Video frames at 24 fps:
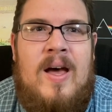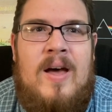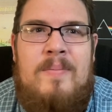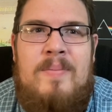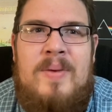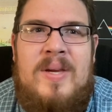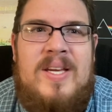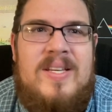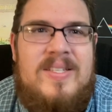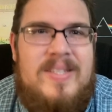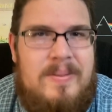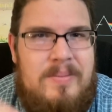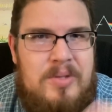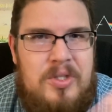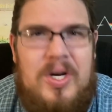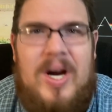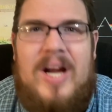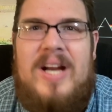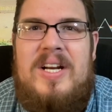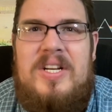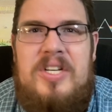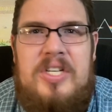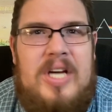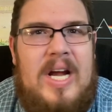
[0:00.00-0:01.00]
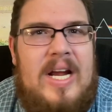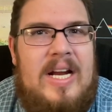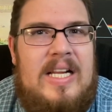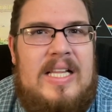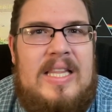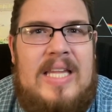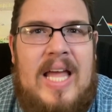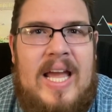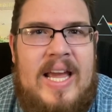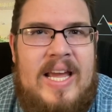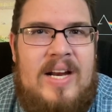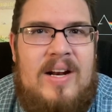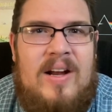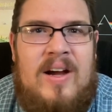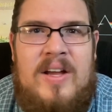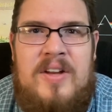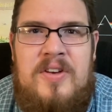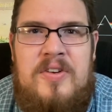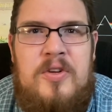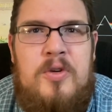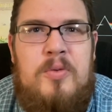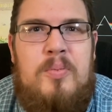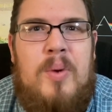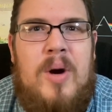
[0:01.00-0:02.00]
because I'm trying to shine a light
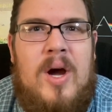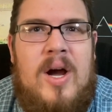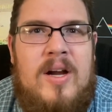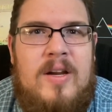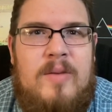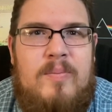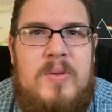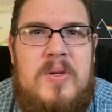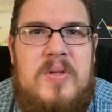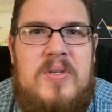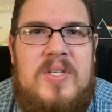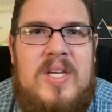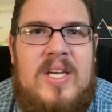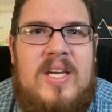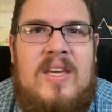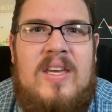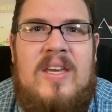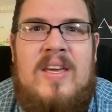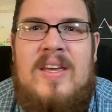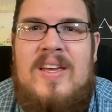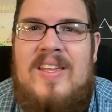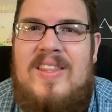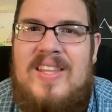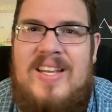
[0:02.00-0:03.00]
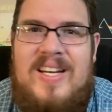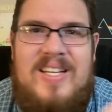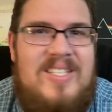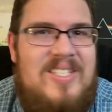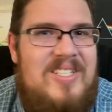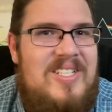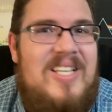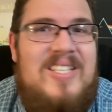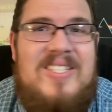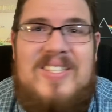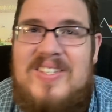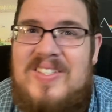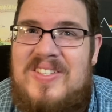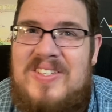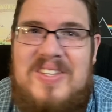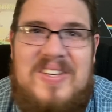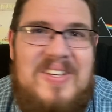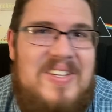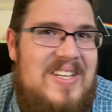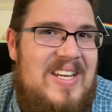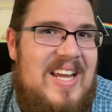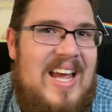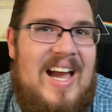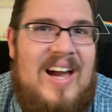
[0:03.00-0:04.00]
on new prog music, that it's just as
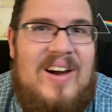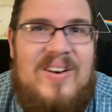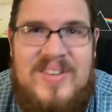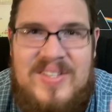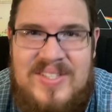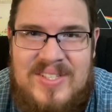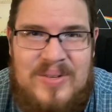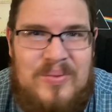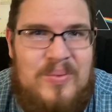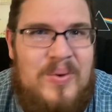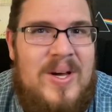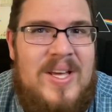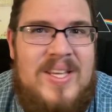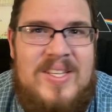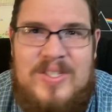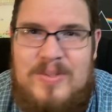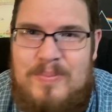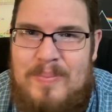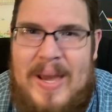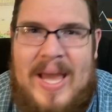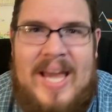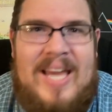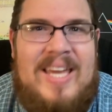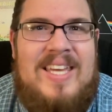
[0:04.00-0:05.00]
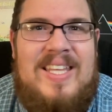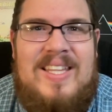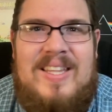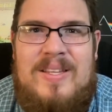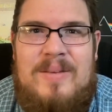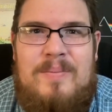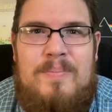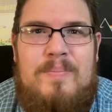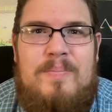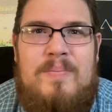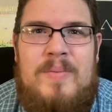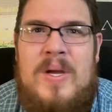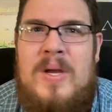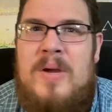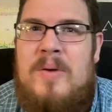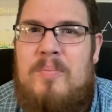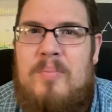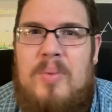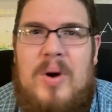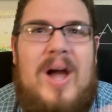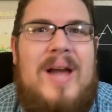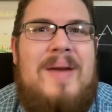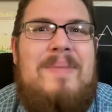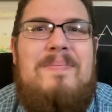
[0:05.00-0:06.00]
good now as it was back in the
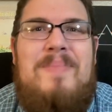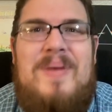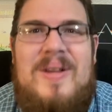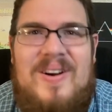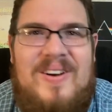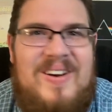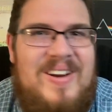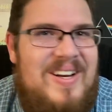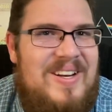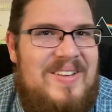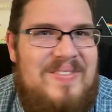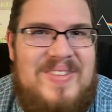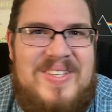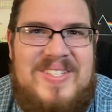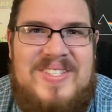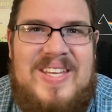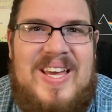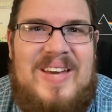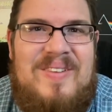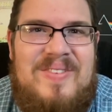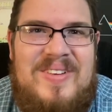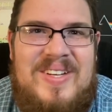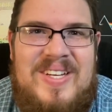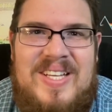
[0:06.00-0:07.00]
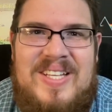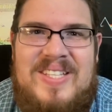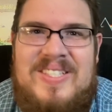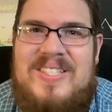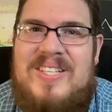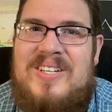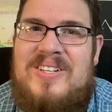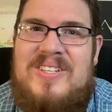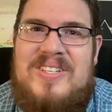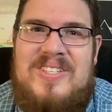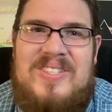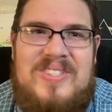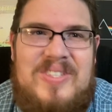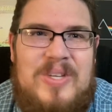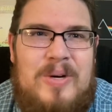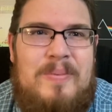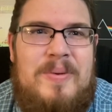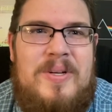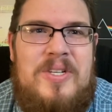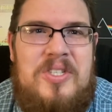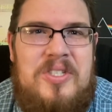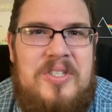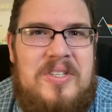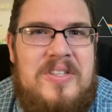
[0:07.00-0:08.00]
prime period of the 70s. There's just so
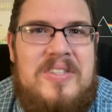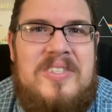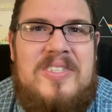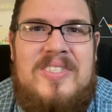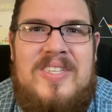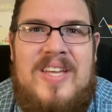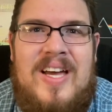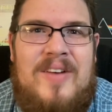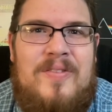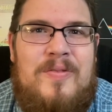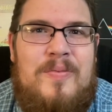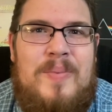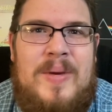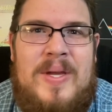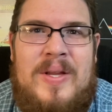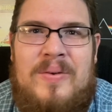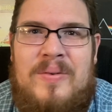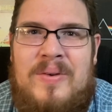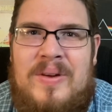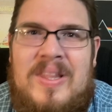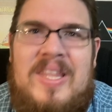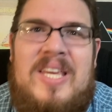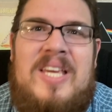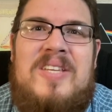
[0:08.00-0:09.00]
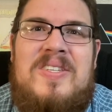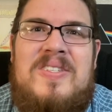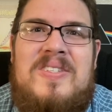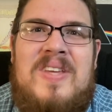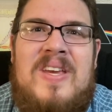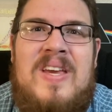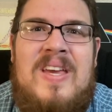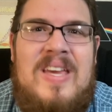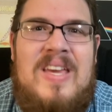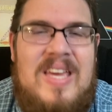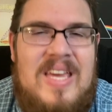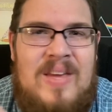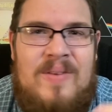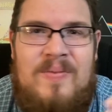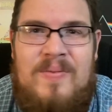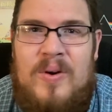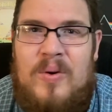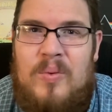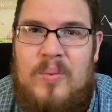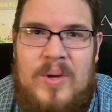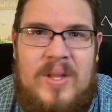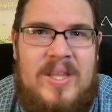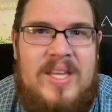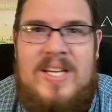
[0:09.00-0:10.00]
much good stuff being released if
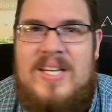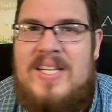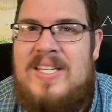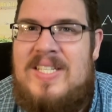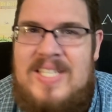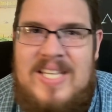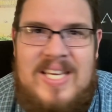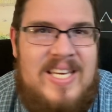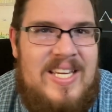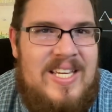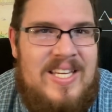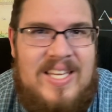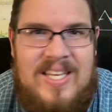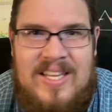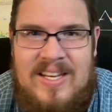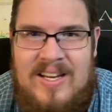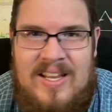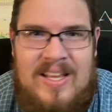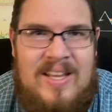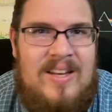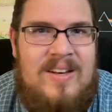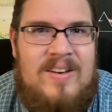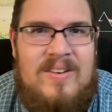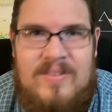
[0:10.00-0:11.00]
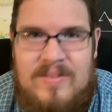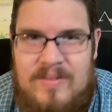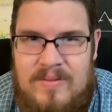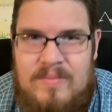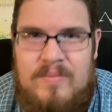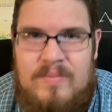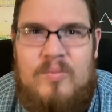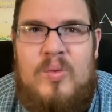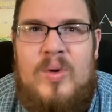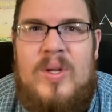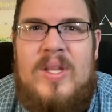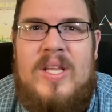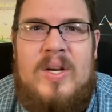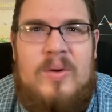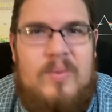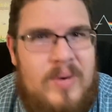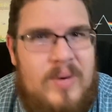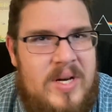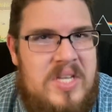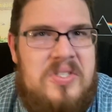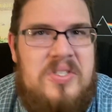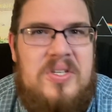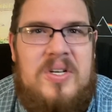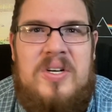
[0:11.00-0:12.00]
you're willing to dig and really
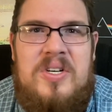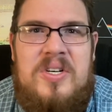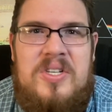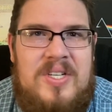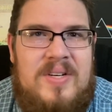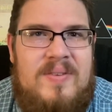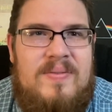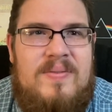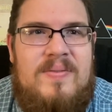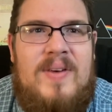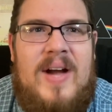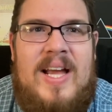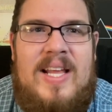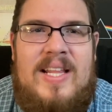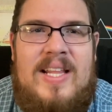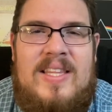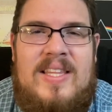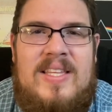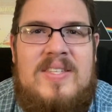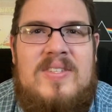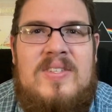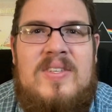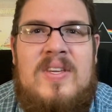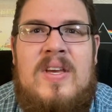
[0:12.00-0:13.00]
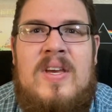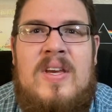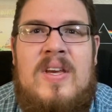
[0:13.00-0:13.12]
research and find this